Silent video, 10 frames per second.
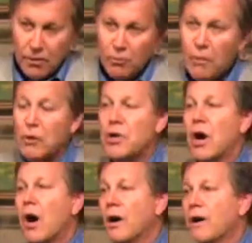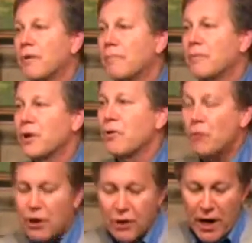We were young.
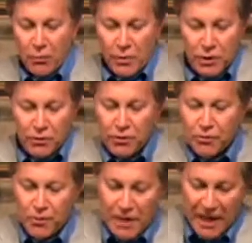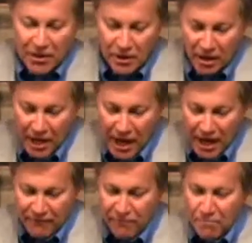We thought we could create a
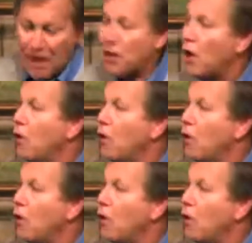life made